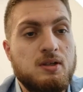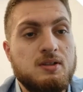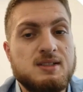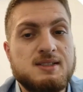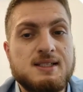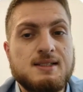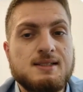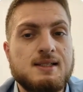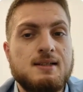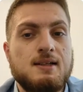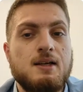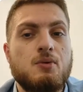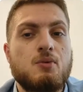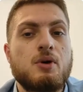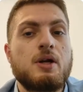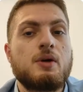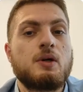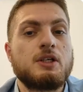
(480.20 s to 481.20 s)
in the sense that they
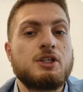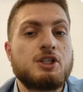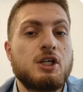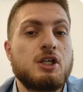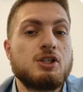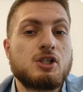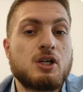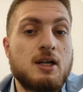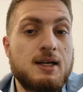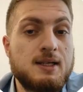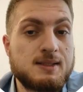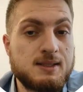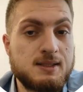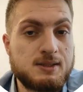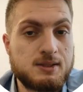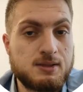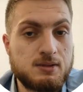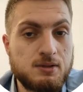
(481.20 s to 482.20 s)
rarely change
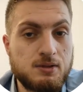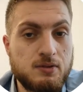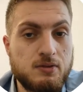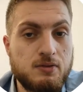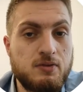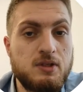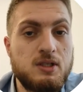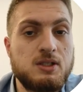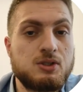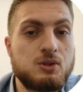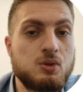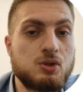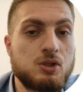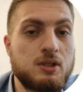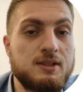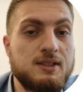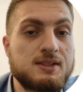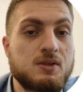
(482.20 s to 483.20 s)
classes. These
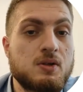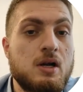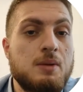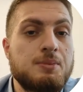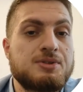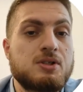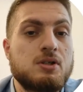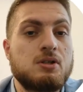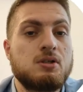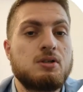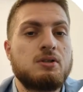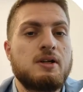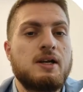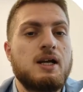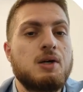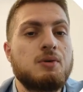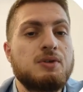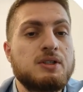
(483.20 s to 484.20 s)
usually describe certain
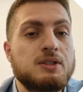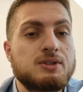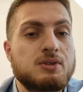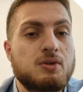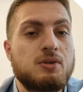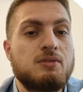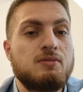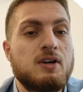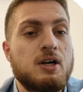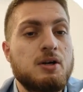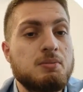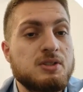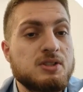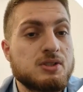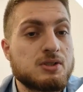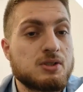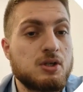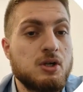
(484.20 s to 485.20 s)
areas or
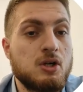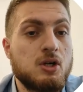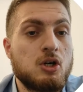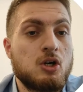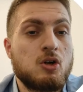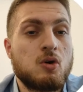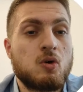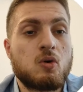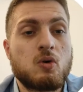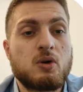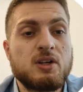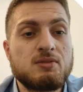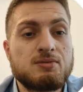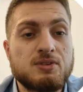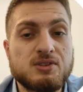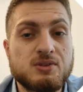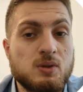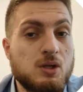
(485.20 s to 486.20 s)
environments or
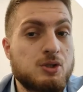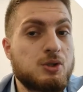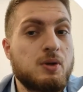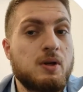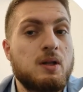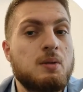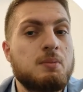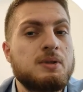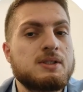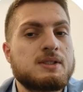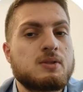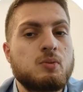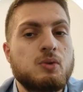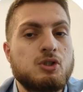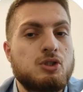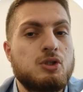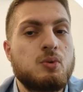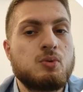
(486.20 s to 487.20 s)
infrastructure elements
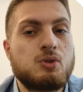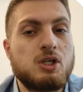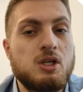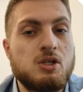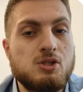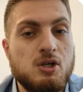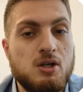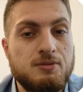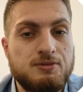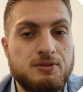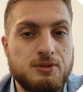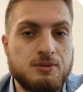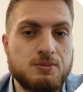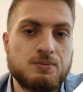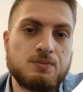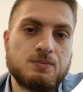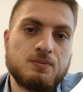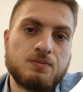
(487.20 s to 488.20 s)
which don't change often.
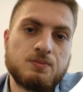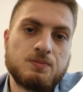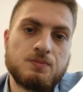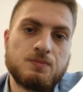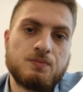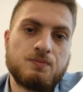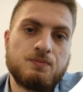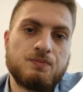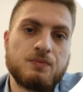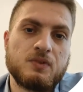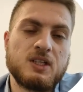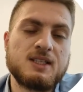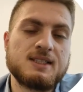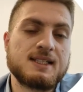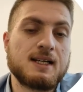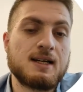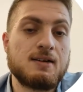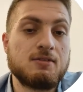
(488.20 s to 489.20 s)

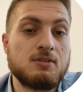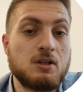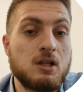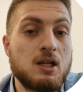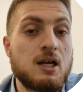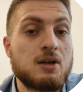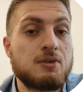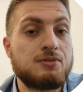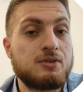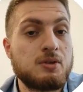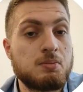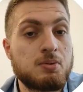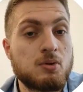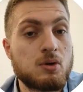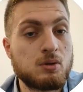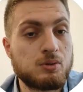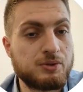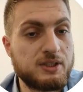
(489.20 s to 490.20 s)
These have a lot of
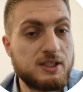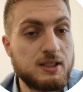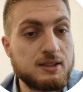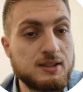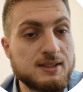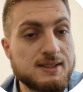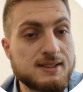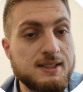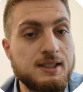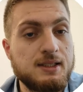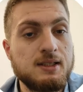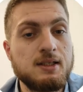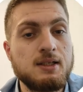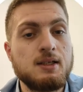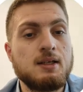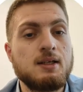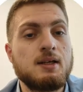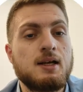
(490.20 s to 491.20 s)
temporal redundancy,
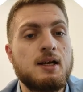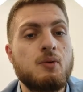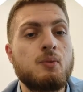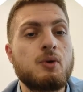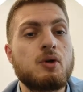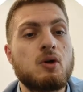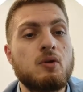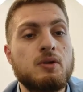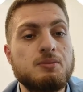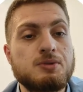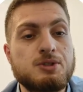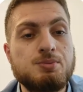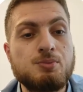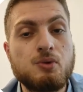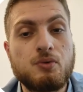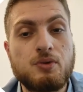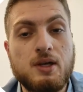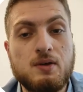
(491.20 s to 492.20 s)
and we call them
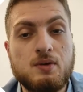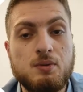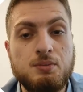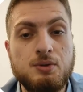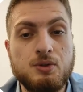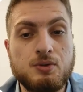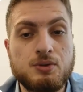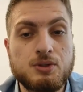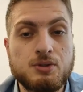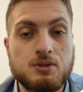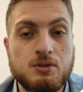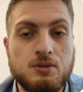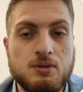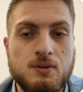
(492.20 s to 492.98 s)
smooth attributes.